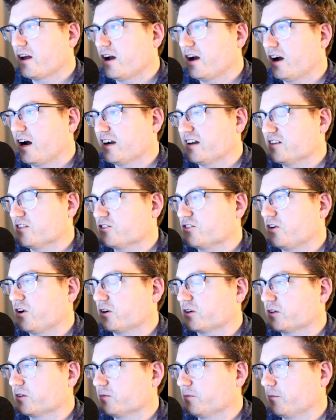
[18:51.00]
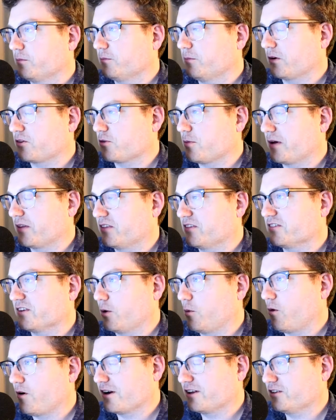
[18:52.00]
didn't talk much about this. I
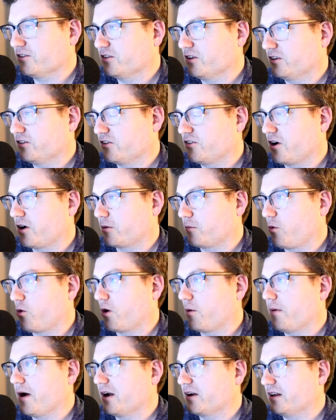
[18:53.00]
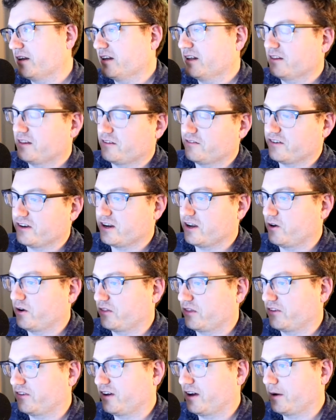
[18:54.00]
wanted to talk more about it in the video at the
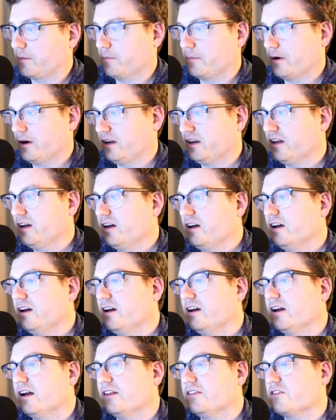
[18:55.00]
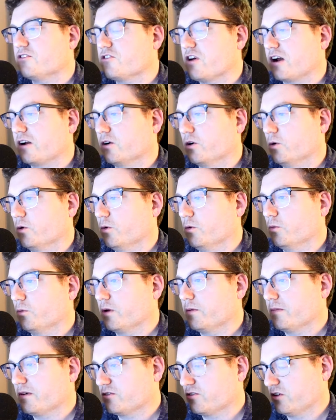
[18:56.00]
time, but in the shadow, we
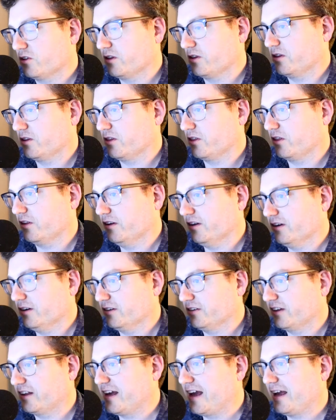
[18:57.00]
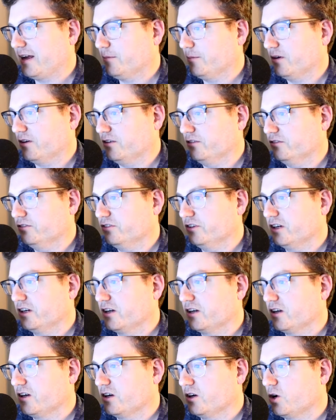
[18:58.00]
mentioned the game of
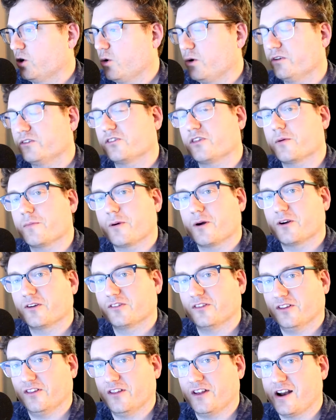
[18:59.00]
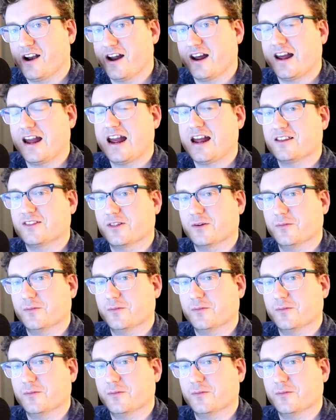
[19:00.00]
who is the person that I hate the